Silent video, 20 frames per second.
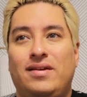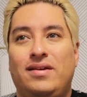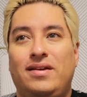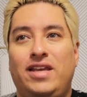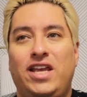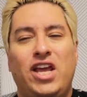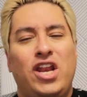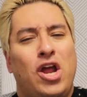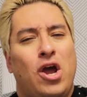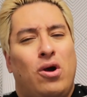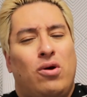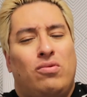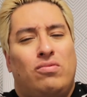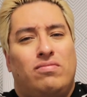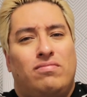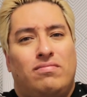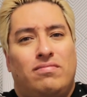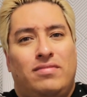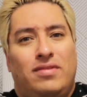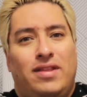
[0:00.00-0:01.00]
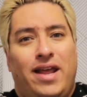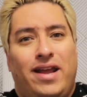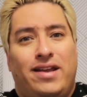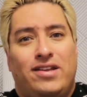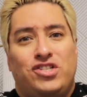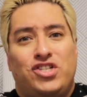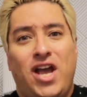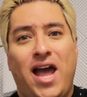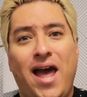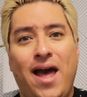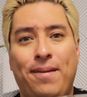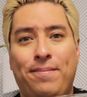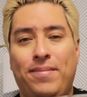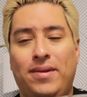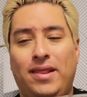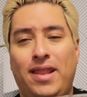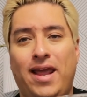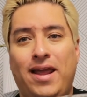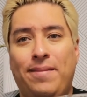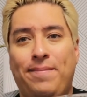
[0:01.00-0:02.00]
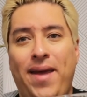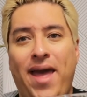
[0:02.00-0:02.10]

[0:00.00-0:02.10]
you know, like a job, like a